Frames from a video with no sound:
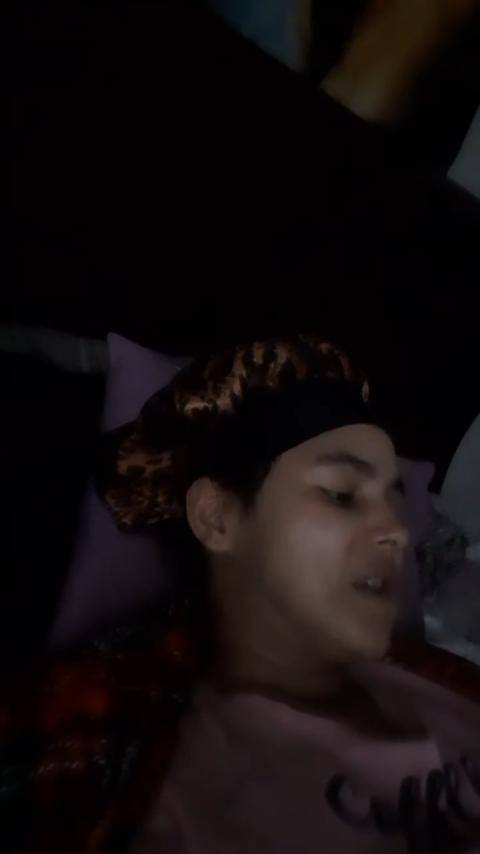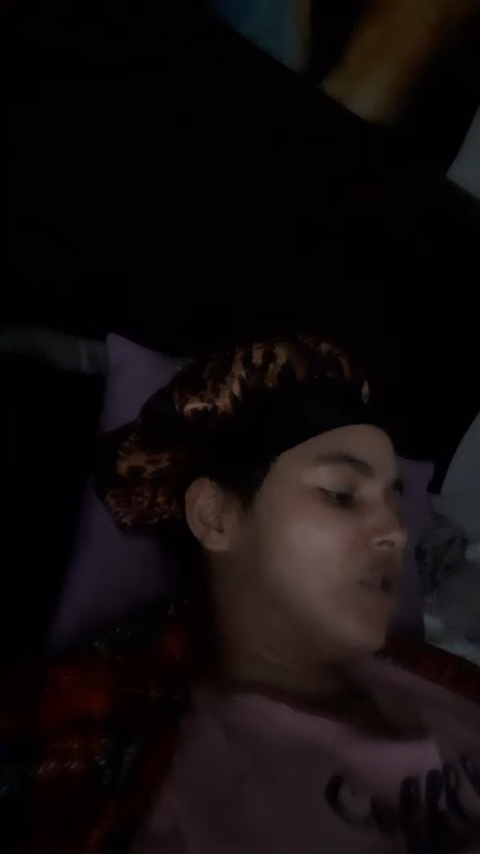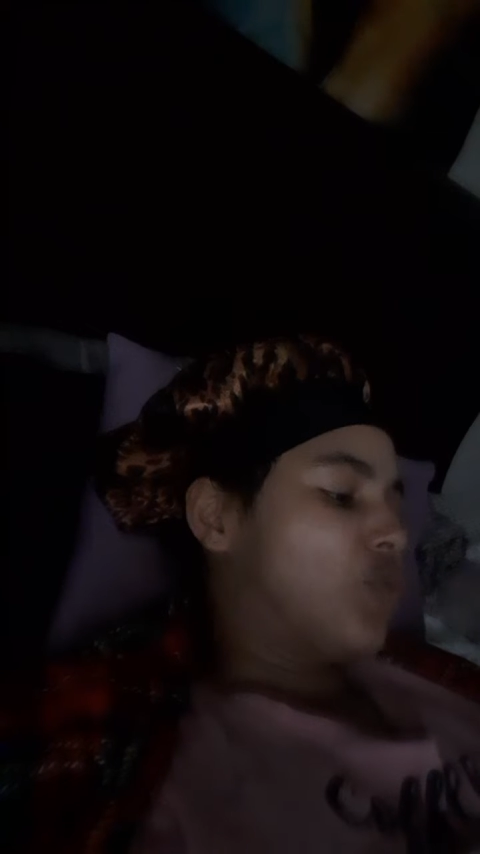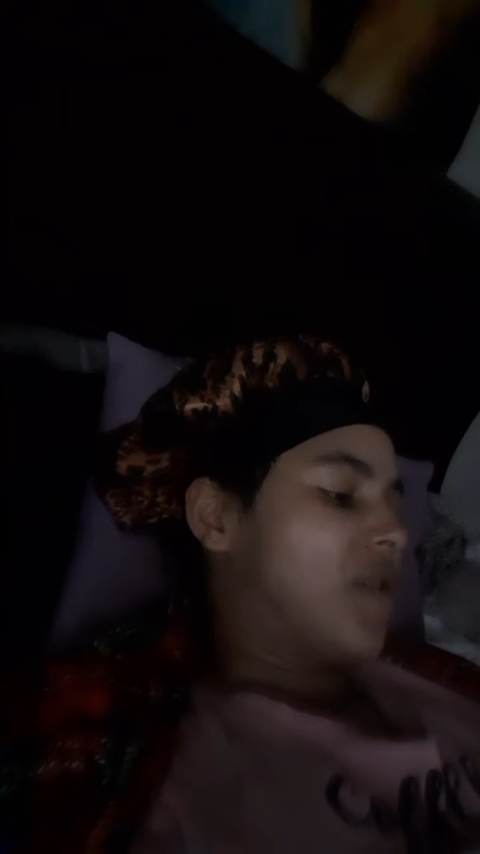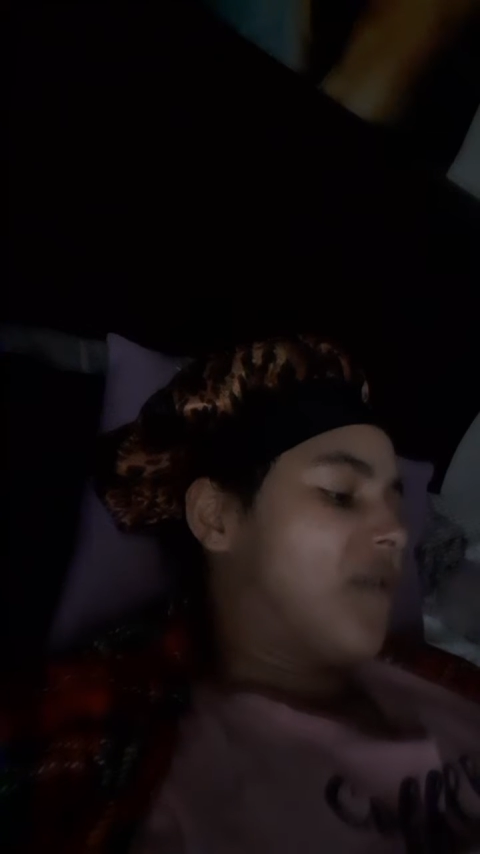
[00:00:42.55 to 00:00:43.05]

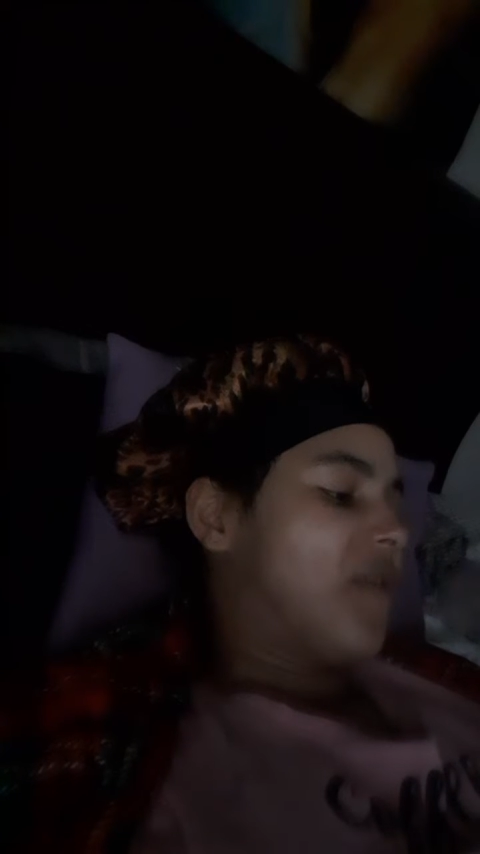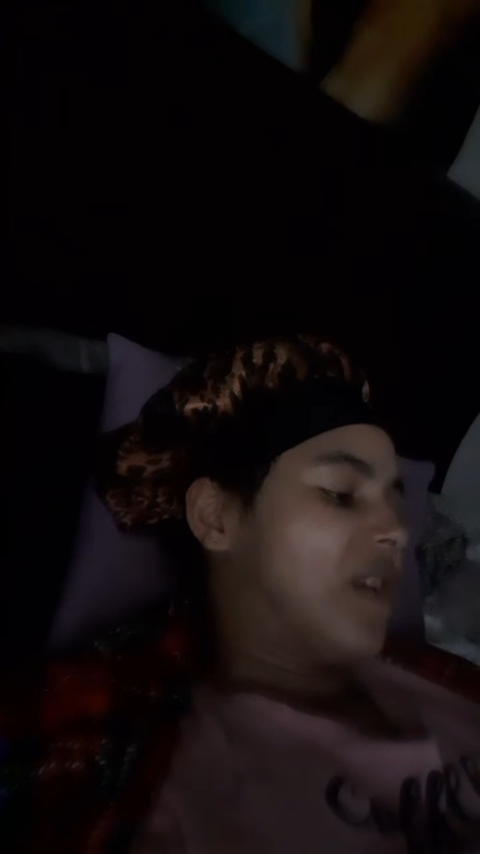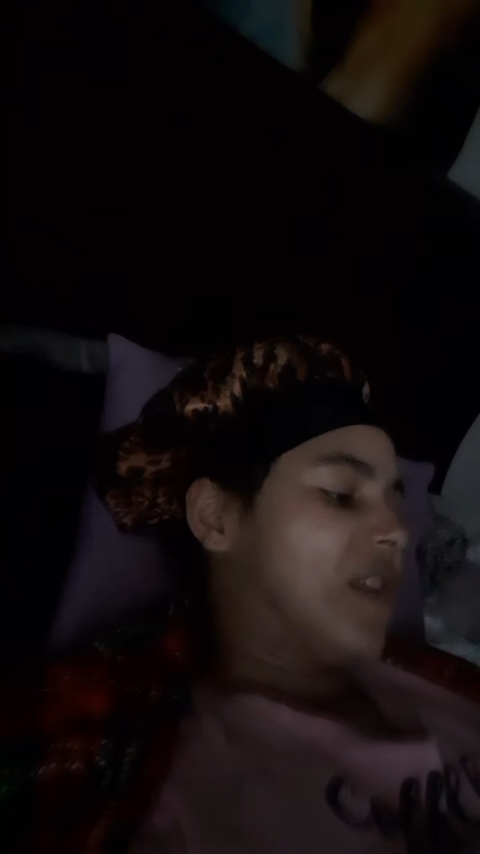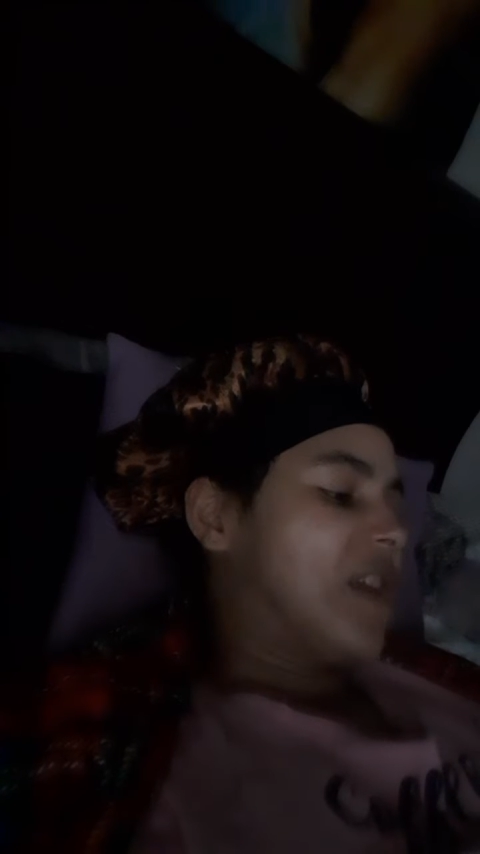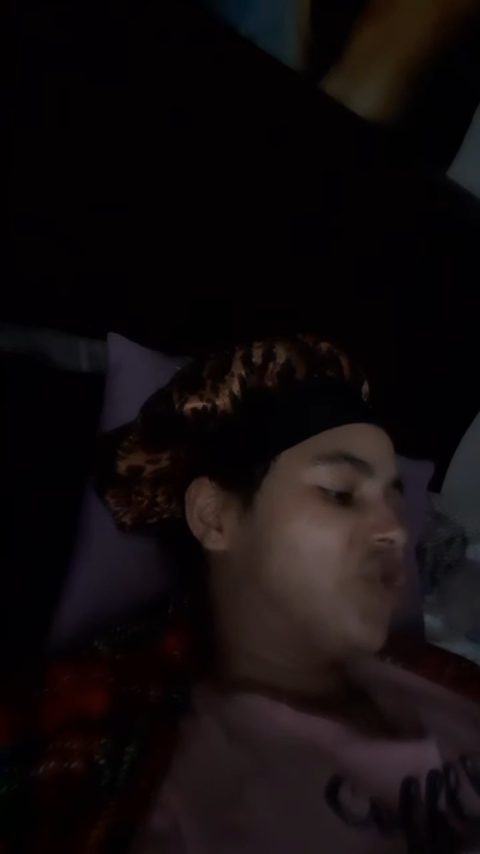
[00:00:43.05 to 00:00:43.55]
its
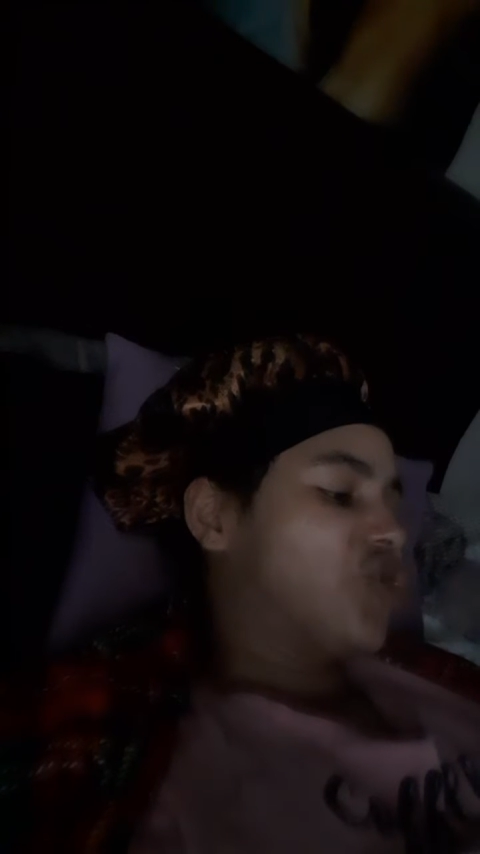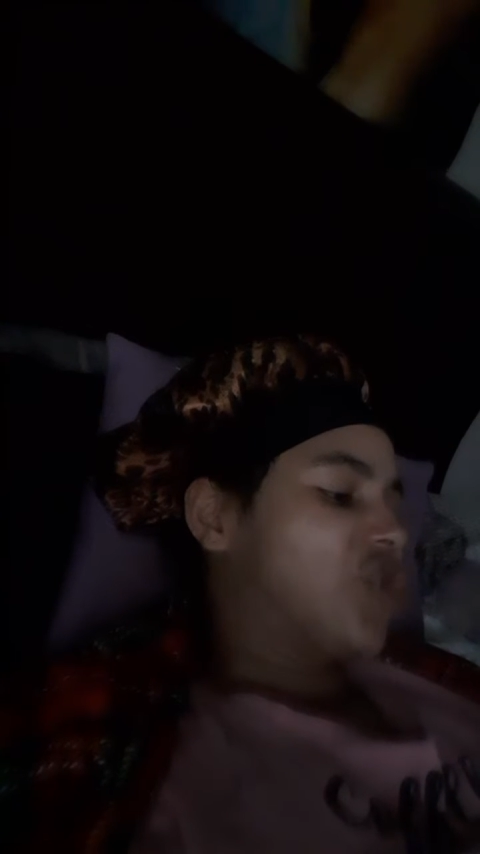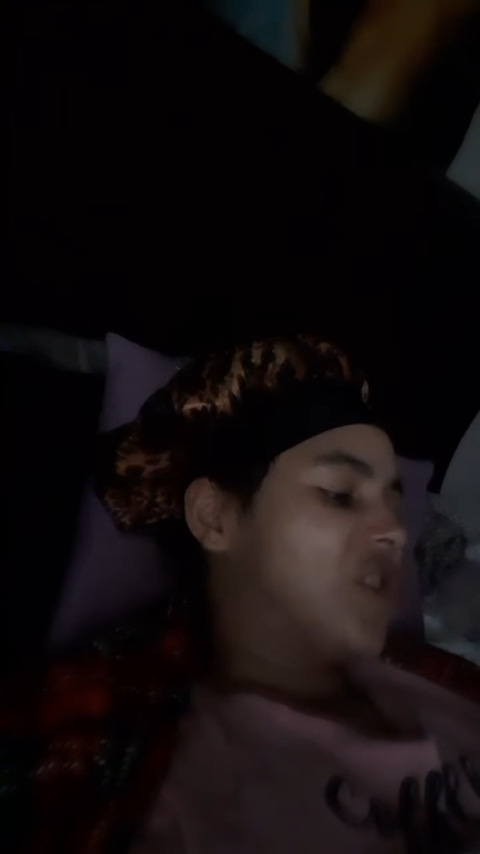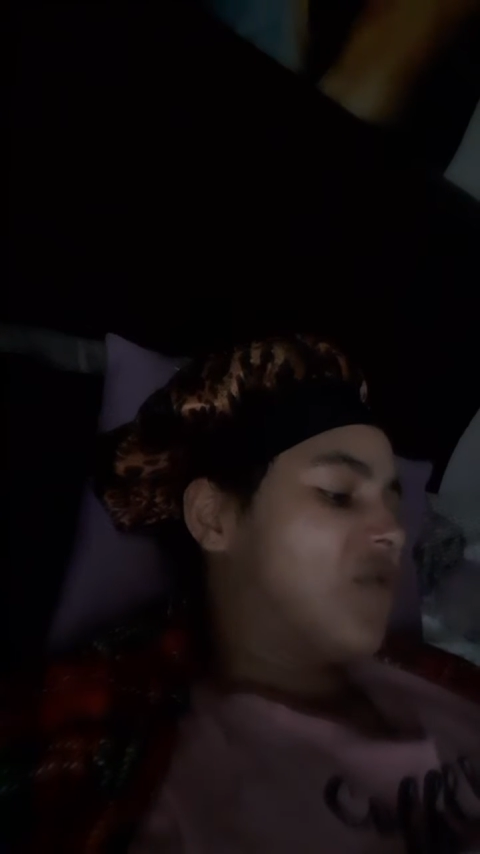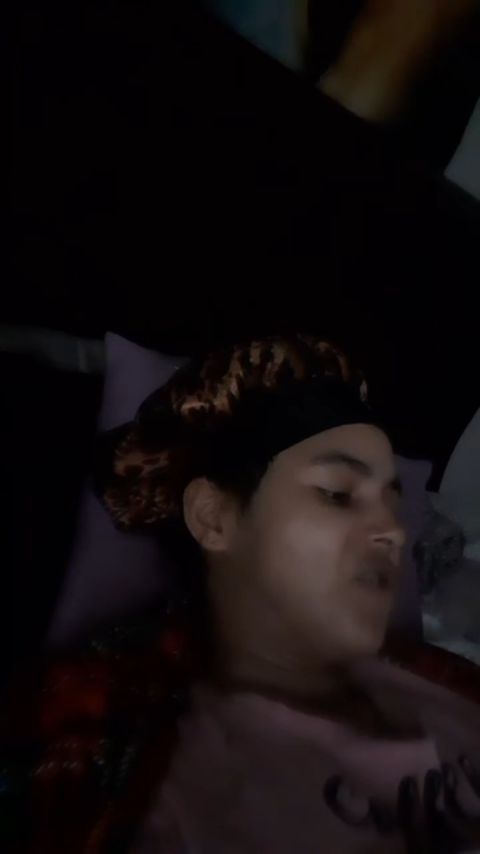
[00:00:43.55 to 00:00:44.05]

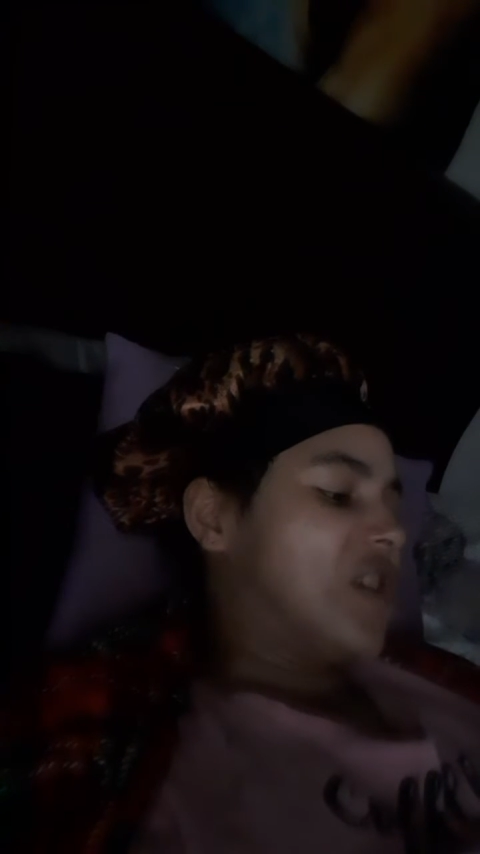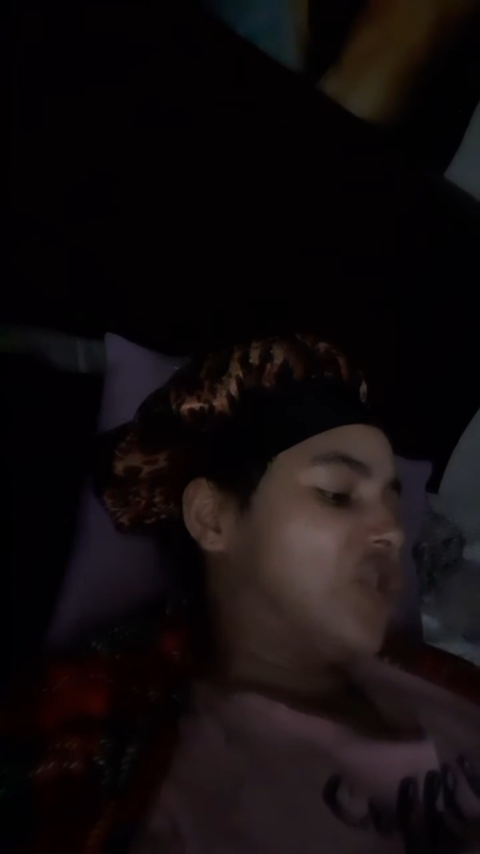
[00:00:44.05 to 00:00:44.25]
reflection of the